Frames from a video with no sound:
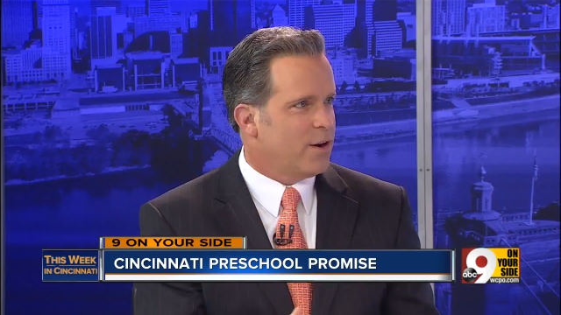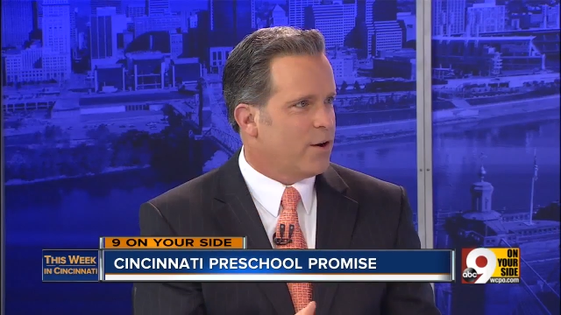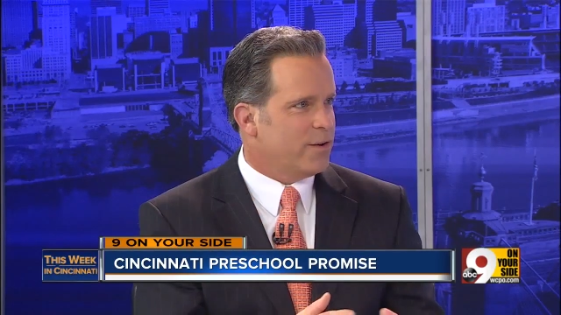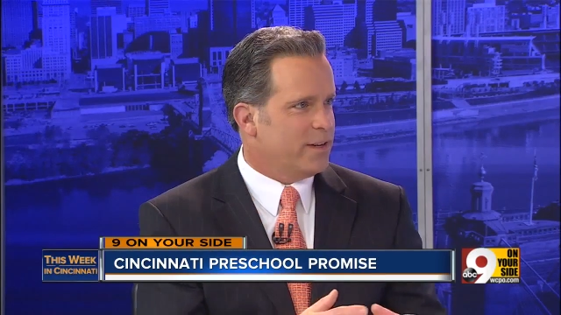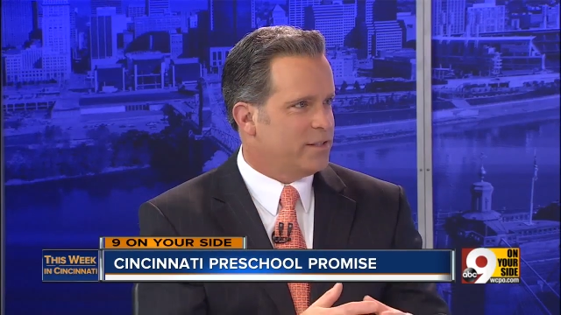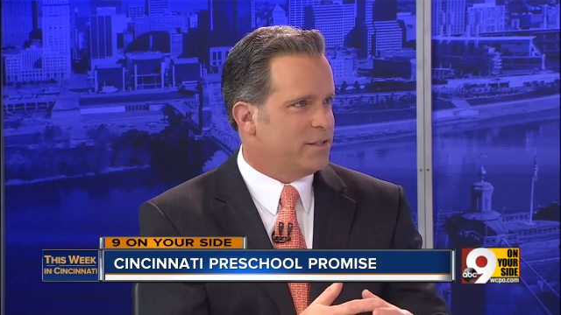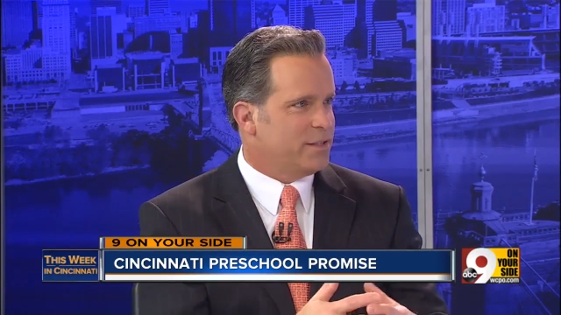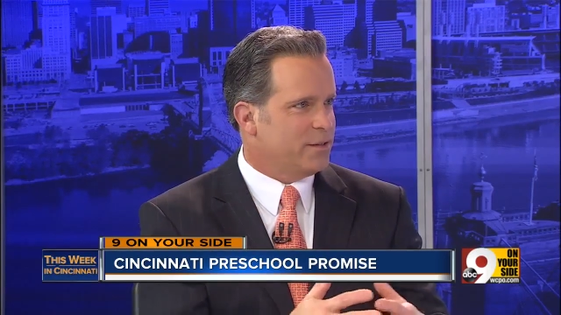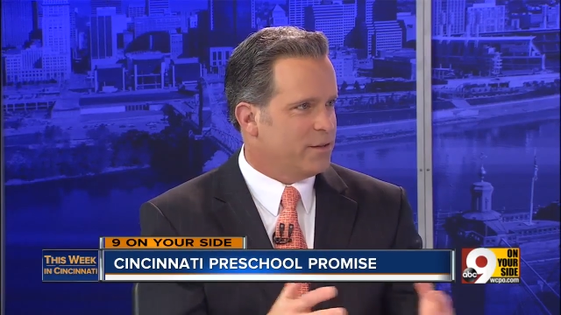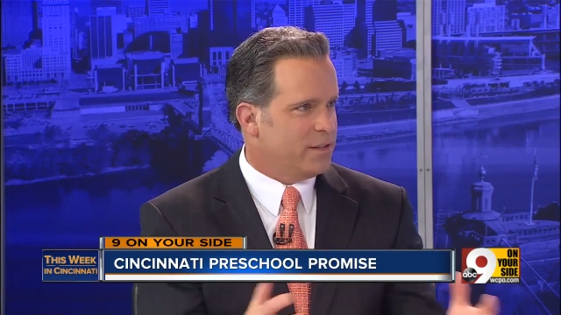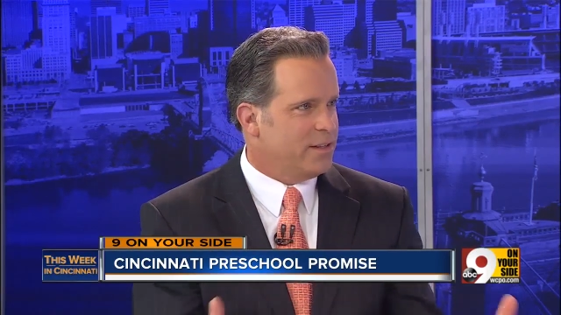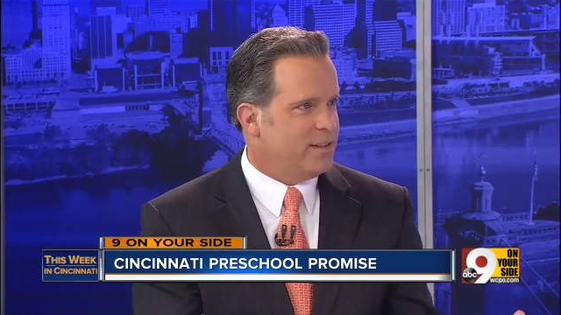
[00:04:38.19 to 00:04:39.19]
aren't
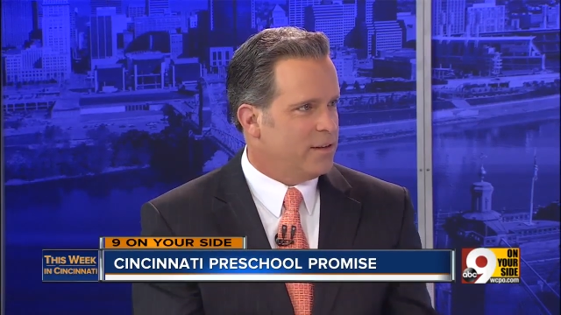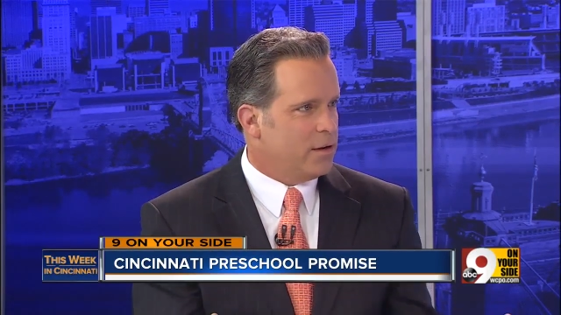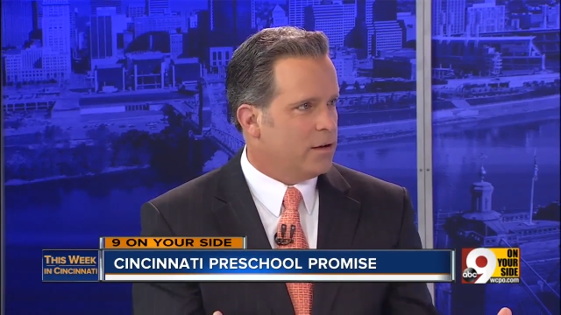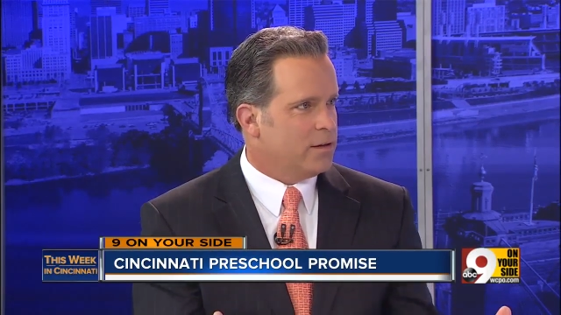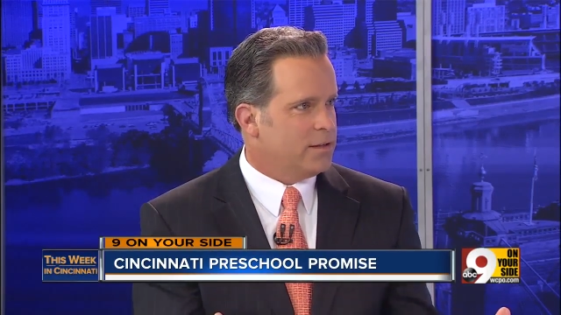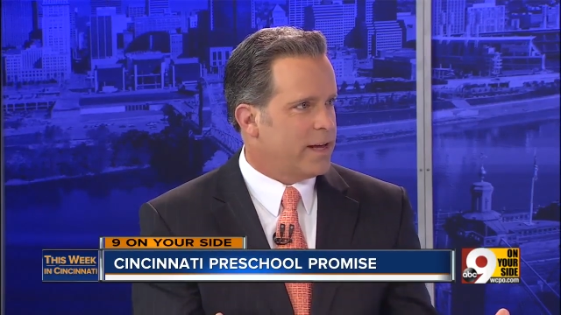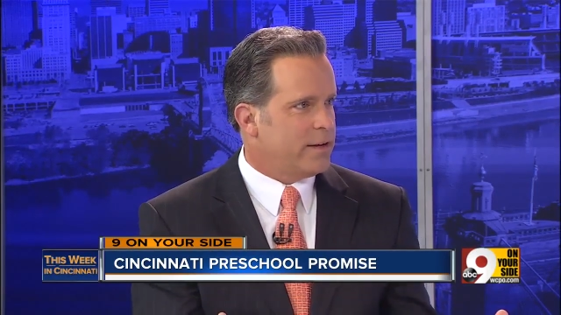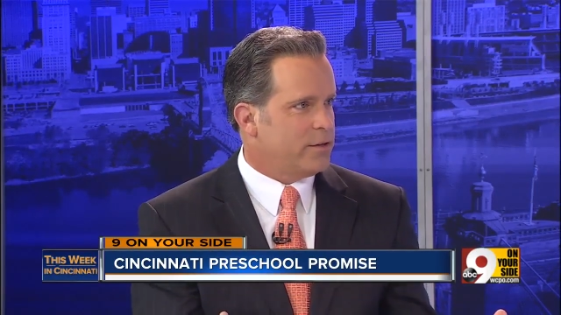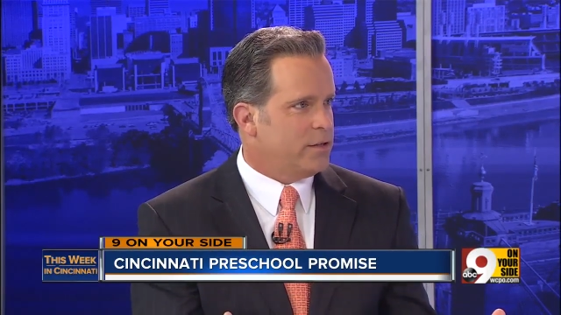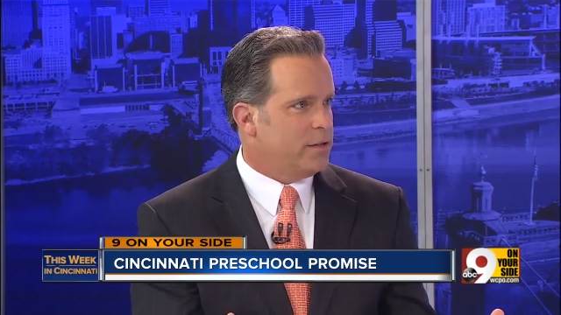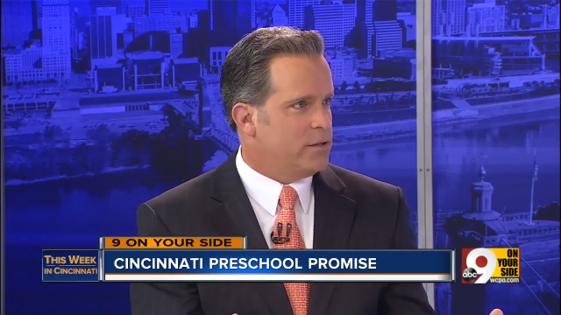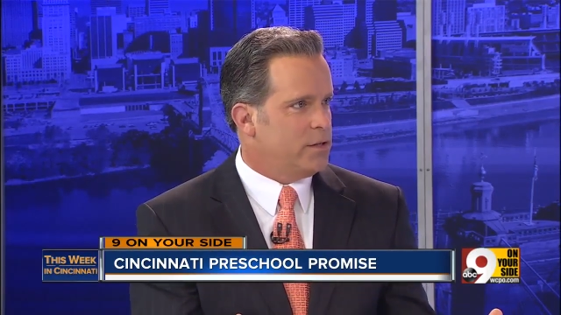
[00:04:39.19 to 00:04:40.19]
necessarily on the data
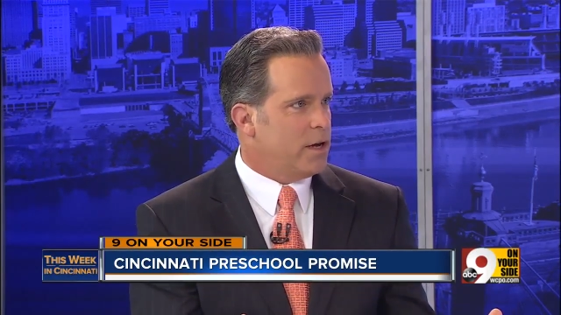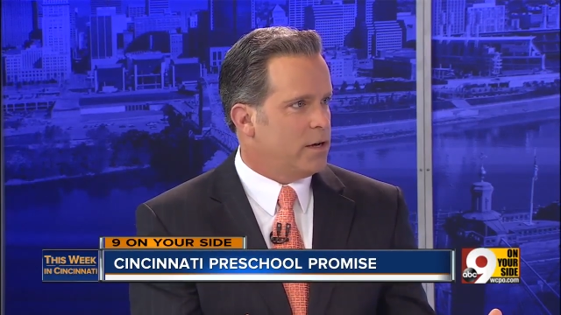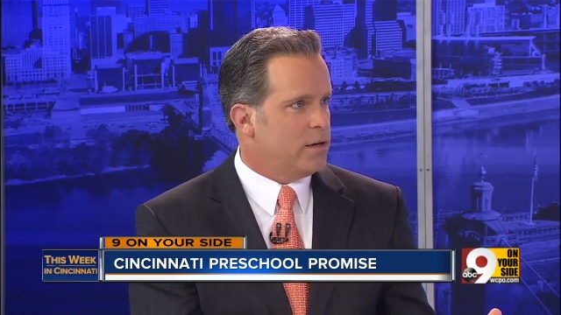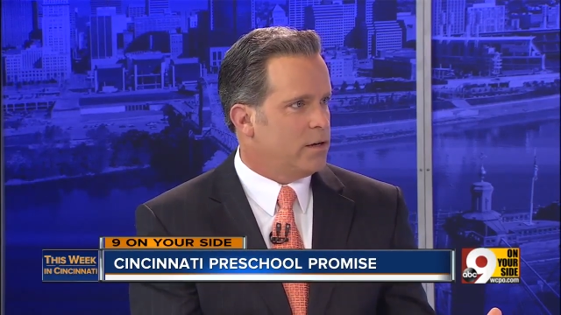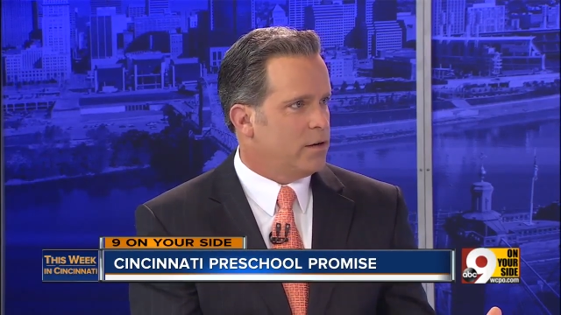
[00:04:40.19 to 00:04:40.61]
sheets yet.